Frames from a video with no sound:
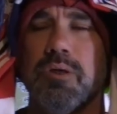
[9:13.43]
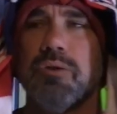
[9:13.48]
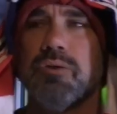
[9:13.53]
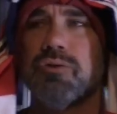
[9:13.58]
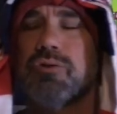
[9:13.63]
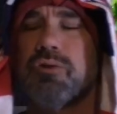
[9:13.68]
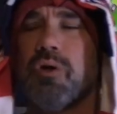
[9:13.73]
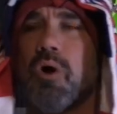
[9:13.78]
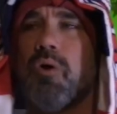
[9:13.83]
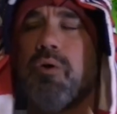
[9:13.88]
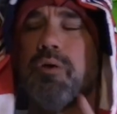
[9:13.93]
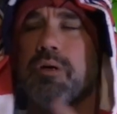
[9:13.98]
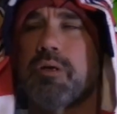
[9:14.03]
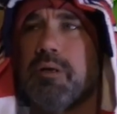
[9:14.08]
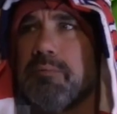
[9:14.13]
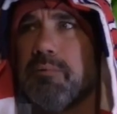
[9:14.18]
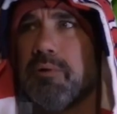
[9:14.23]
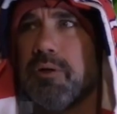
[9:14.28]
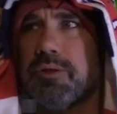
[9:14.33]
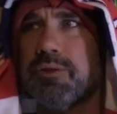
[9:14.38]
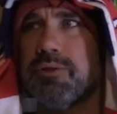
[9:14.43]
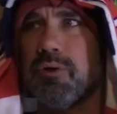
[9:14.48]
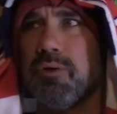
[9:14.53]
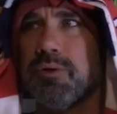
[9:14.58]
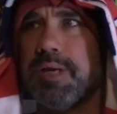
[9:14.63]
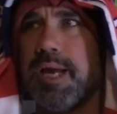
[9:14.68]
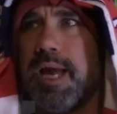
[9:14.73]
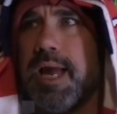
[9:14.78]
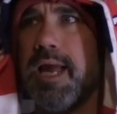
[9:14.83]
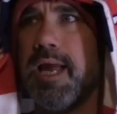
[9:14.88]
So a
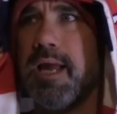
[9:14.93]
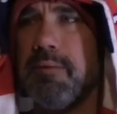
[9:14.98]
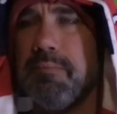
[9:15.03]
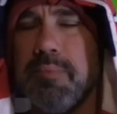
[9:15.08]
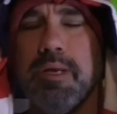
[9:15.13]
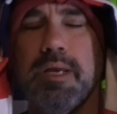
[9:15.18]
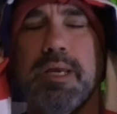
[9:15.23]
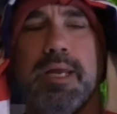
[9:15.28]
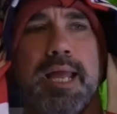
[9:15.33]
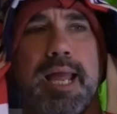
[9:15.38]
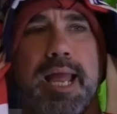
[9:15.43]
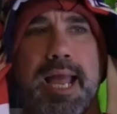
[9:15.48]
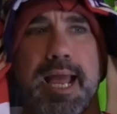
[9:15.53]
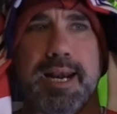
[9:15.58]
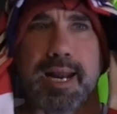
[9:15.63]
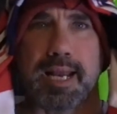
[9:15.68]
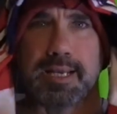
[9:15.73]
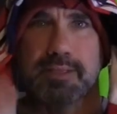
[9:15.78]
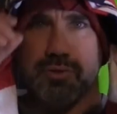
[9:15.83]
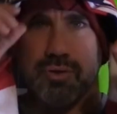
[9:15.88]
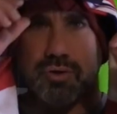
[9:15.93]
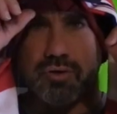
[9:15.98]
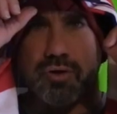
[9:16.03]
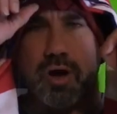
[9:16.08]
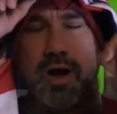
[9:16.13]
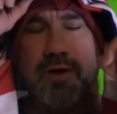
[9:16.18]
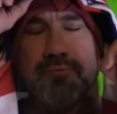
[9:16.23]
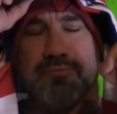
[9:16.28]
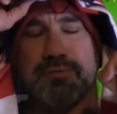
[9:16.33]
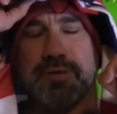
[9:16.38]
commercial came and I took
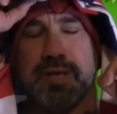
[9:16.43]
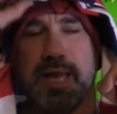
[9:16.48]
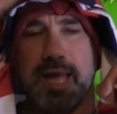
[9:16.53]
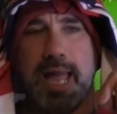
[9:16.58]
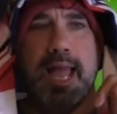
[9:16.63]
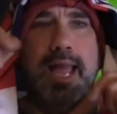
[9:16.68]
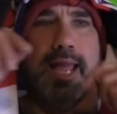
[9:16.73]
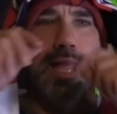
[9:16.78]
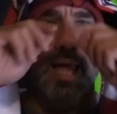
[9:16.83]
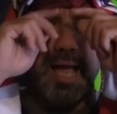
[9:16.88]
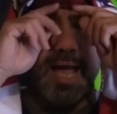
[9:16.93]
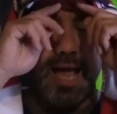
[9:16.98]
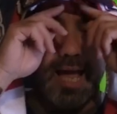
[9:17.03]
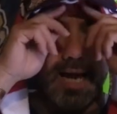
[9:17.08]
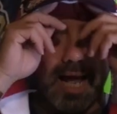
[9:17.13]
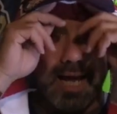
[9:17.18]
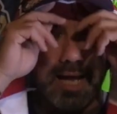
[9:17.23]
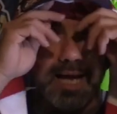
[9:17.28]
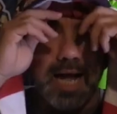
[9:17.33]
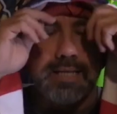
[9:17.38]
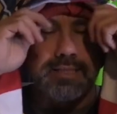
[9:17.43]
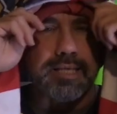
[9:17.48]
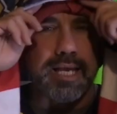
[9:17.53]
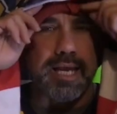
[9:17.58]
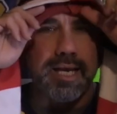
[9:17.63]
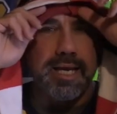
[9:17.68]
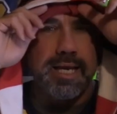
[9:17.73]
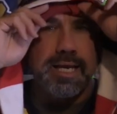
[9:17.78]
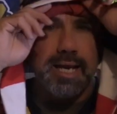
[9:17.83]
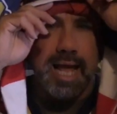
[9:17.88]
off the hat and I got
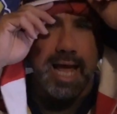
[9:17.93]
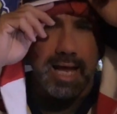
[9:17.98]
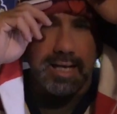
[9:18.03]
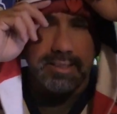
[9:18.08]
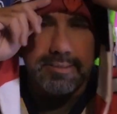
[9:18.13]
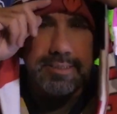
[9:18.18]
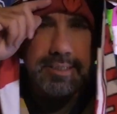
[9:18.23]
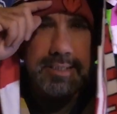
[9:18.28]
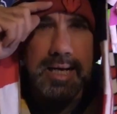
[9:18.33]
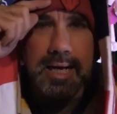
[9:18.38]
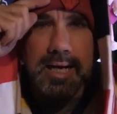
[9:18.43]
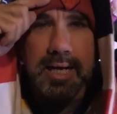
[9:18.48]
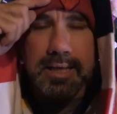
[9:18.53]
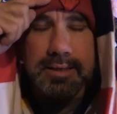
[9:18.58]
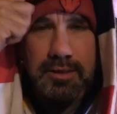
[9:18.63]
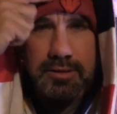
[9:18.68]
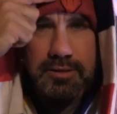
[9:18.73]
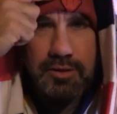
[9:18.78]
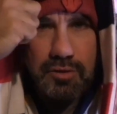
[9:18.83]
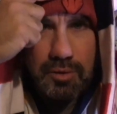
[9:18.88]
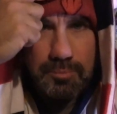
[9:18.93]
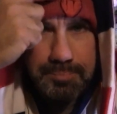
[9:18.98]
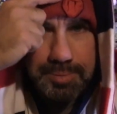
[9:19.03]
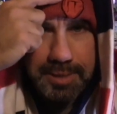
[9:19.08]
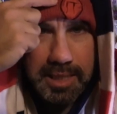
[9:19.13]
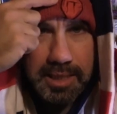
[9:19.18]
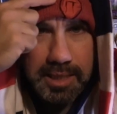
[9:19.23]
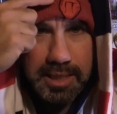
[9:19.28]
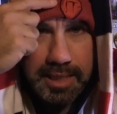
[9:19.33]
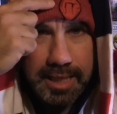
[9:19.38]
the it hat. See, I got the little
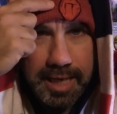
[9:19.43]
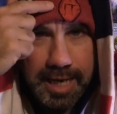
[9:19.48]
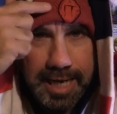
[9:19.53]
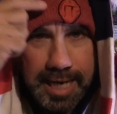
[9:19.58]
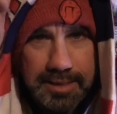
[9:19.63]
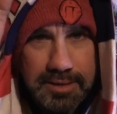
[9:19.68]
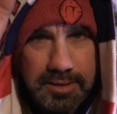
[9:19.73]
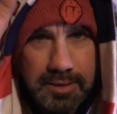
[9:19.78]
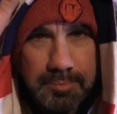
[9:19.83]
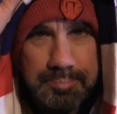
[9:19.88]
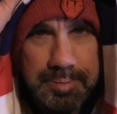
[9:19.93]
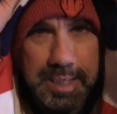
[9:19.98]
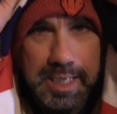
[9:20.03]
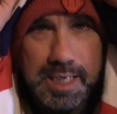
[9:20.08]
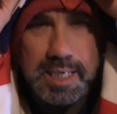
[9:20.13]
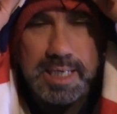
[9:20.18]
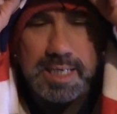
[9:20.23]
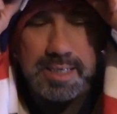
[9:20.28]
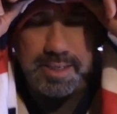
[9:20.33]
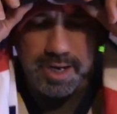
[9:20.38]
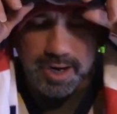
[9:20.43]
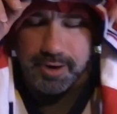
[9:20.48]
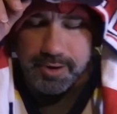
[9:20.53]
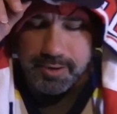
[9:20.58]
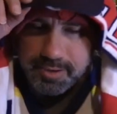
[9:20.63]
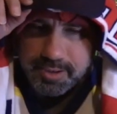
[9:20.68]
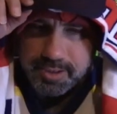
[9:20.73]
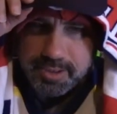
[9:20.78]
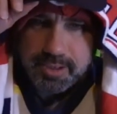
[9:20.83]
beanie. I got the beanie there.